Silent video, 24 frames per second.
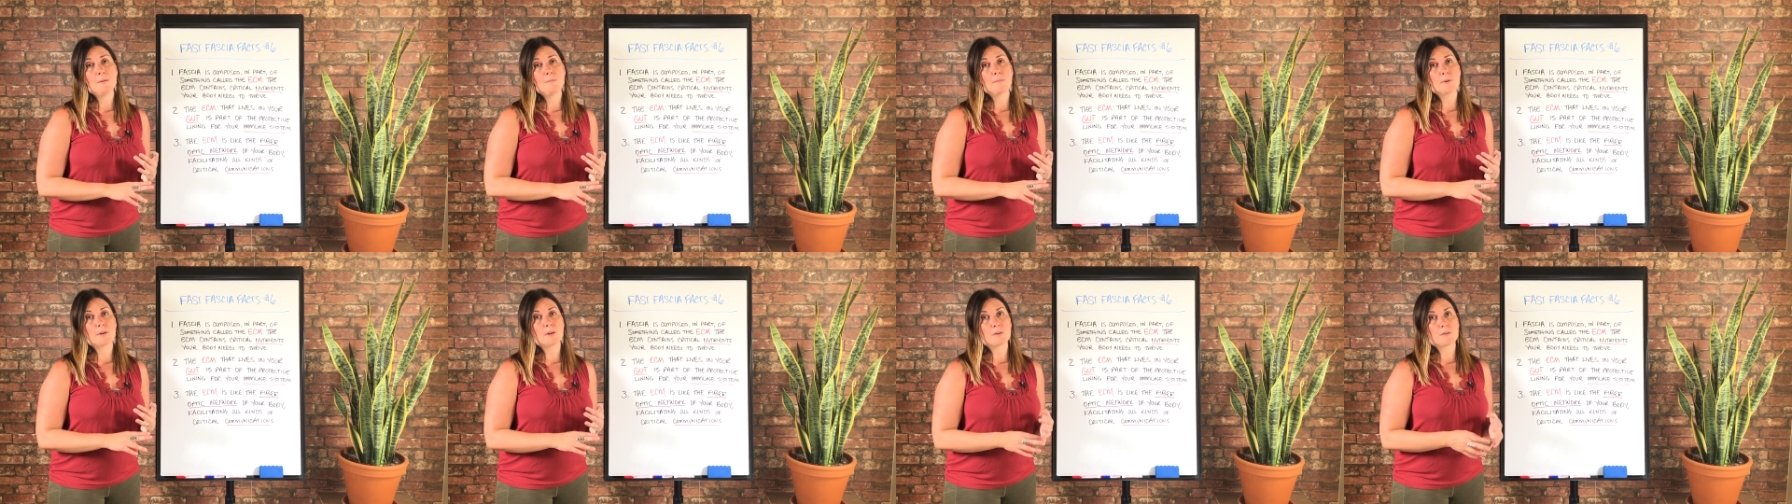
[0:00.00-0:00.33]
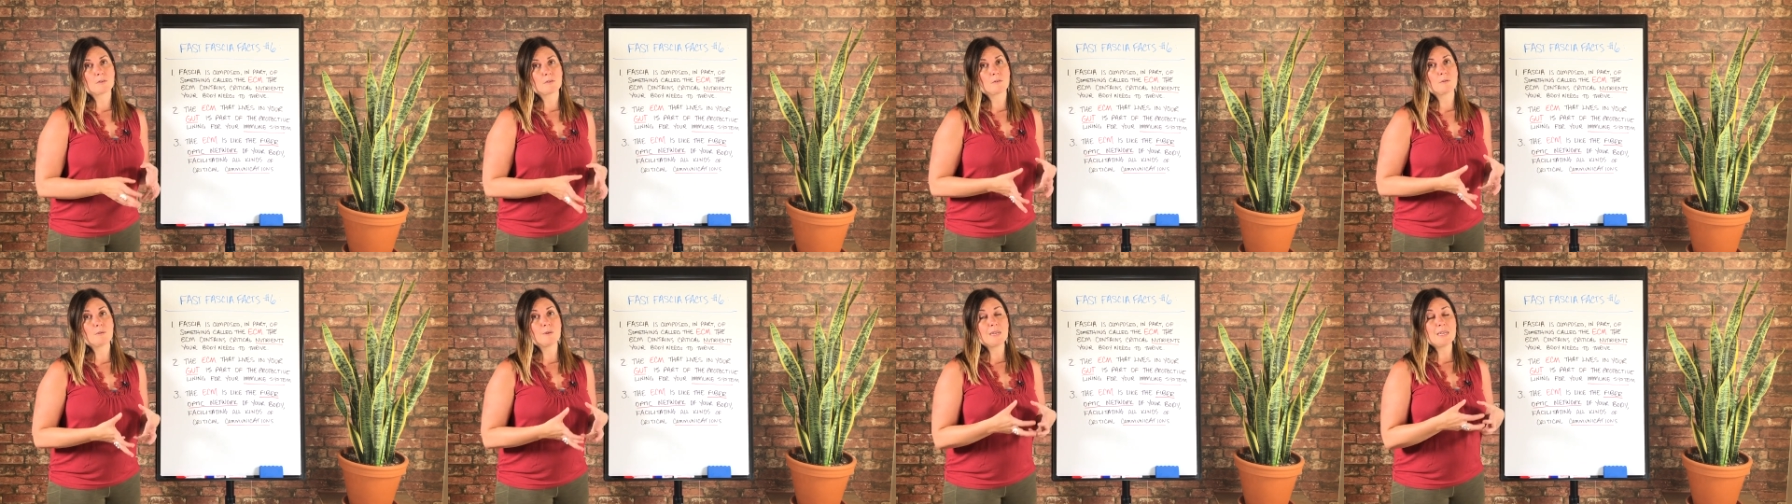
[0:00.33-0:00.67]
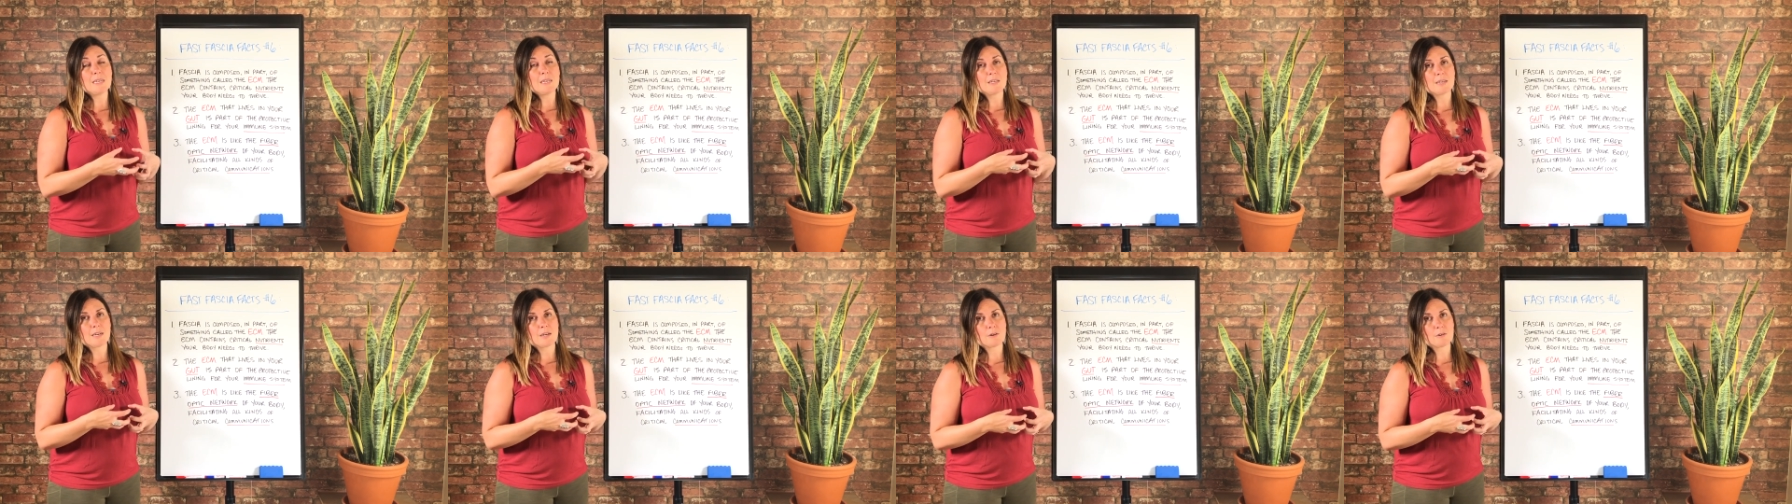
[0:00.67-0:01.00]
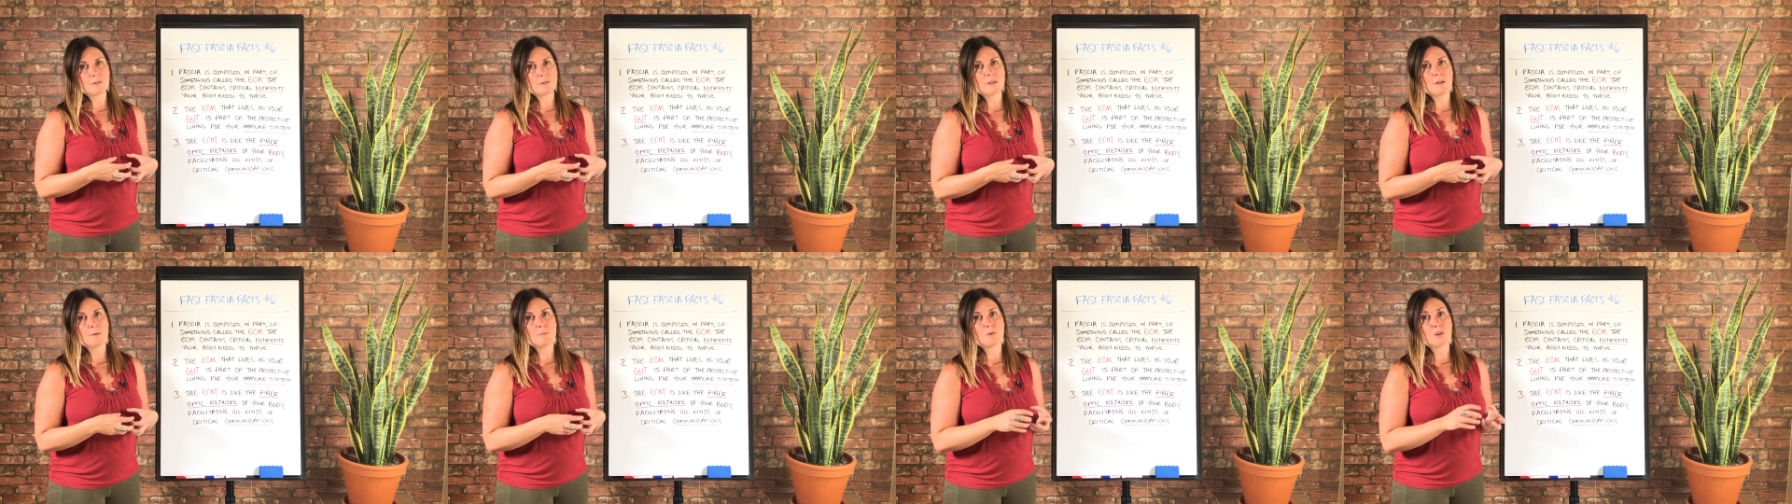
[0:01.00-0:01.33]
but also
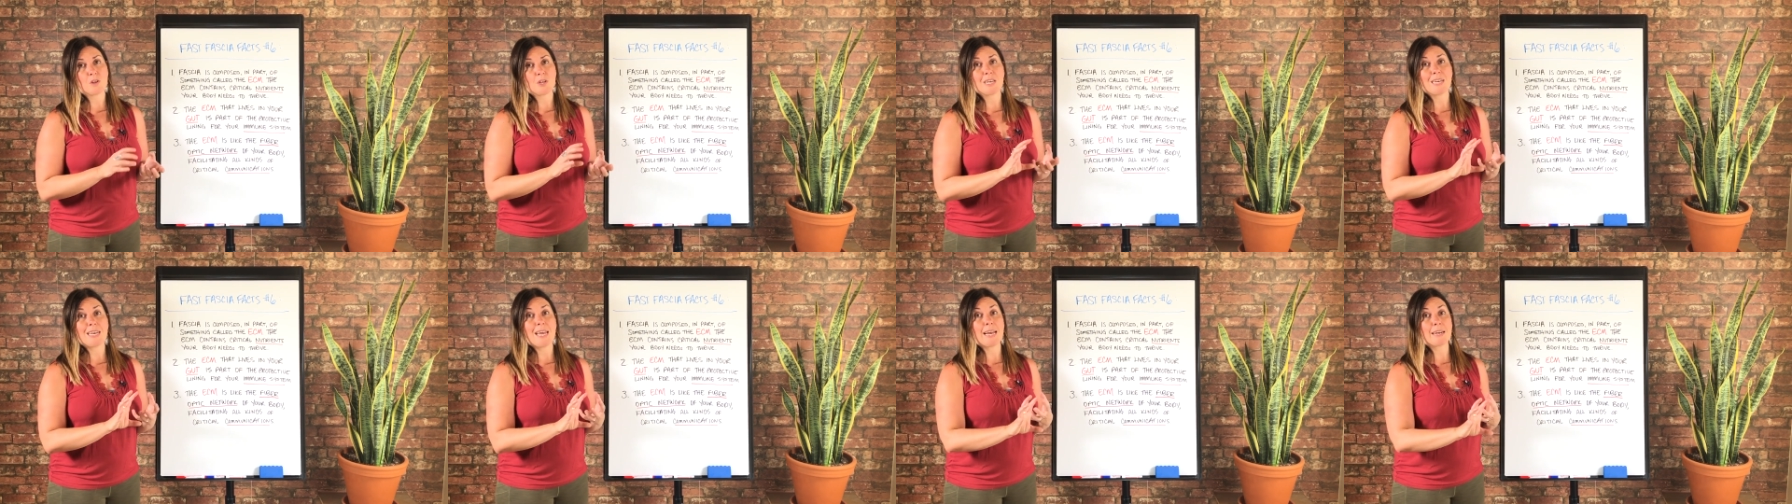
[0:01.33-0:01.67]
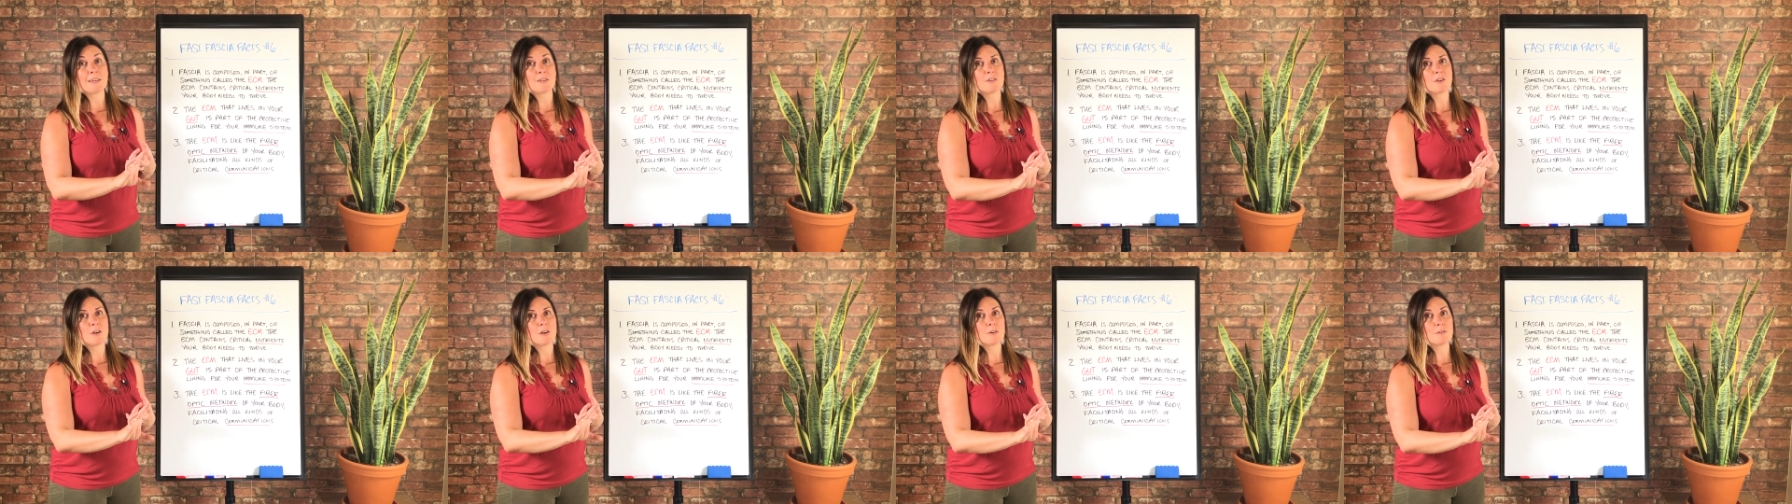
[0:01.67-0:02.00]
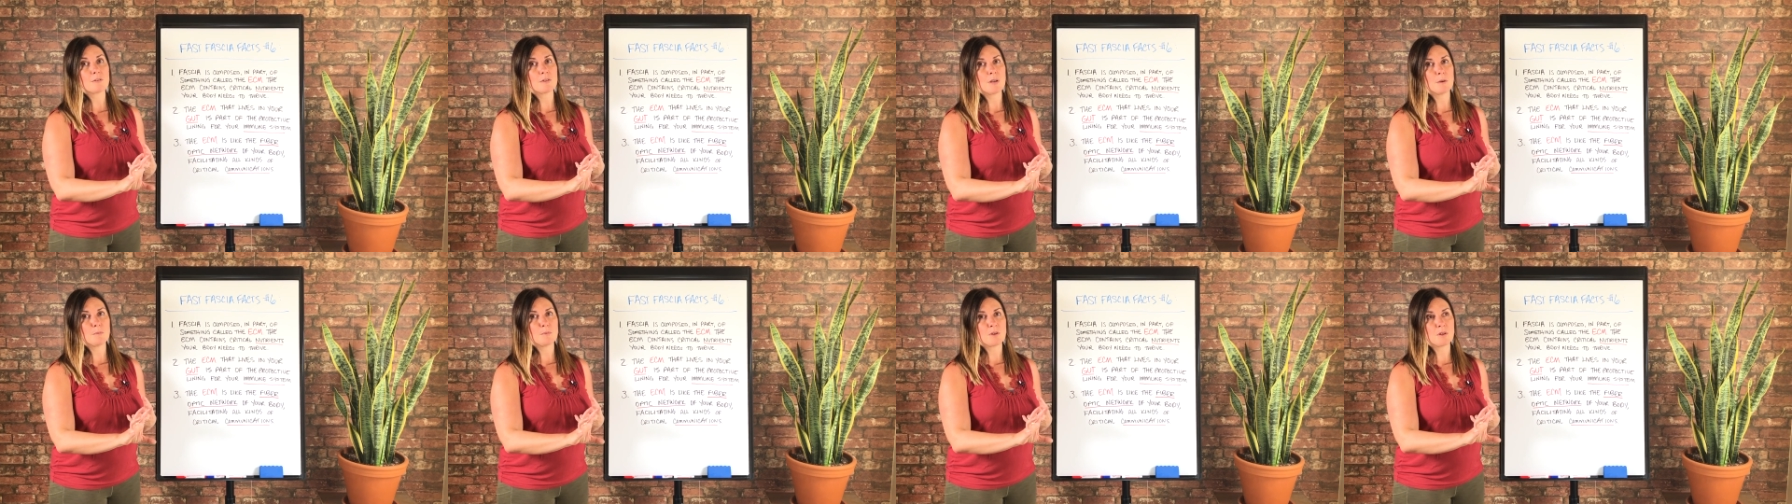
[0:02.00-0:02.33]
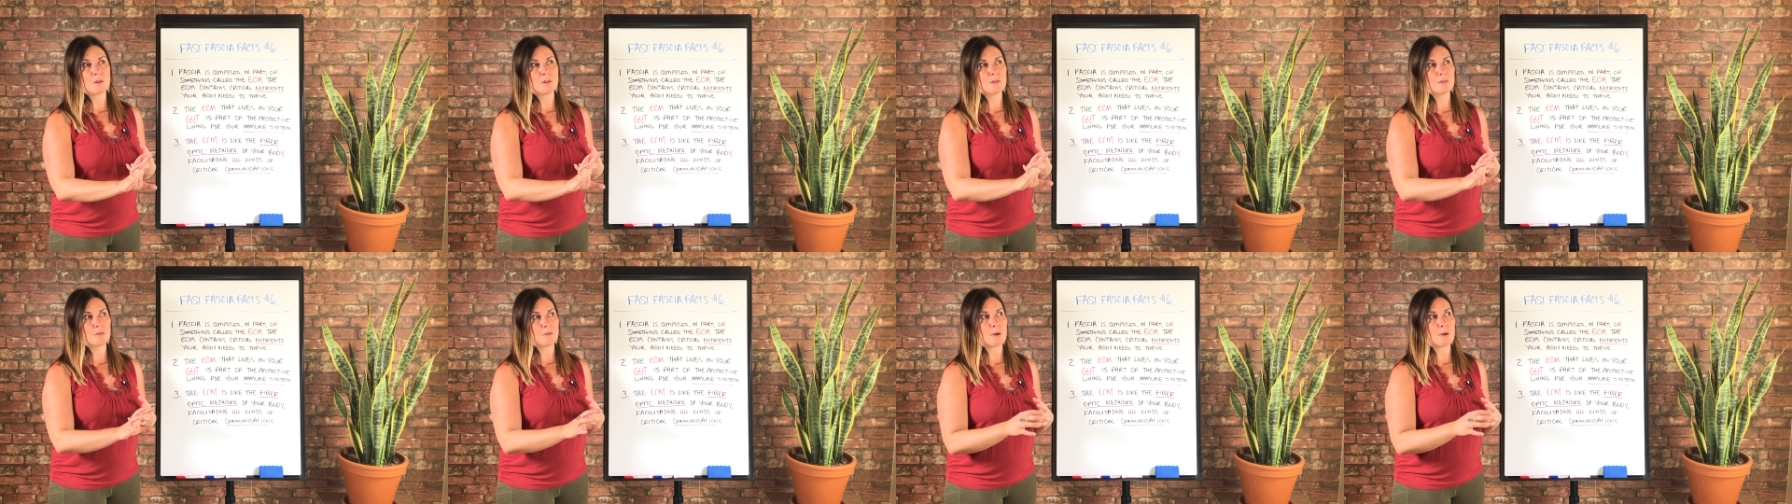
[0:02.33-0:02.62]
interoception and exteroception.